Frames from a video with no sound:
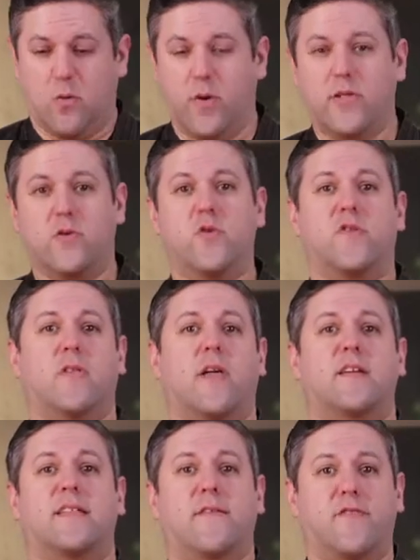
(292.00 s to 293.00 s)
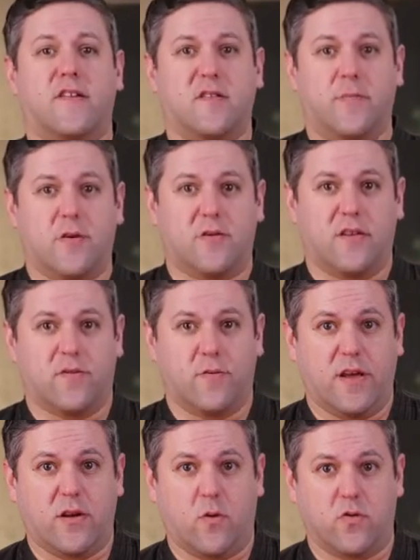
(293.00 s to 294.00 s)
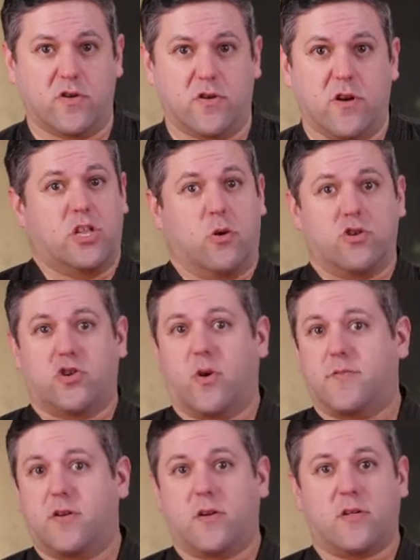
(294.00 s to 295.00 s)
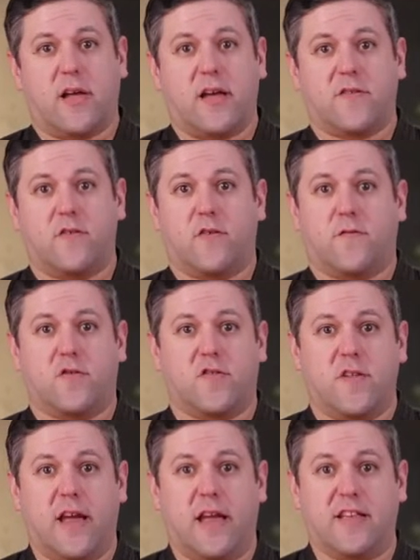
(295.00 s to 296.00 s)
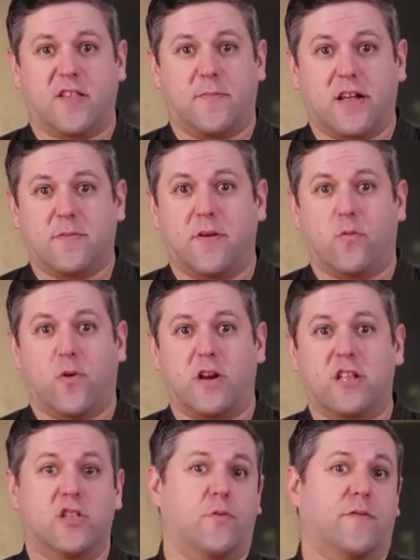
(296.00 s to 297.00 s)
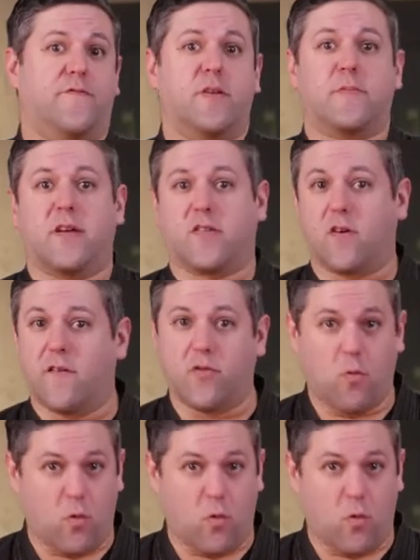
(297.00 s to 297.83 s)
We lose a lot of that flexibility as we get older. Don't show up to your class on your first day and expect to be running and doing flip kicks off the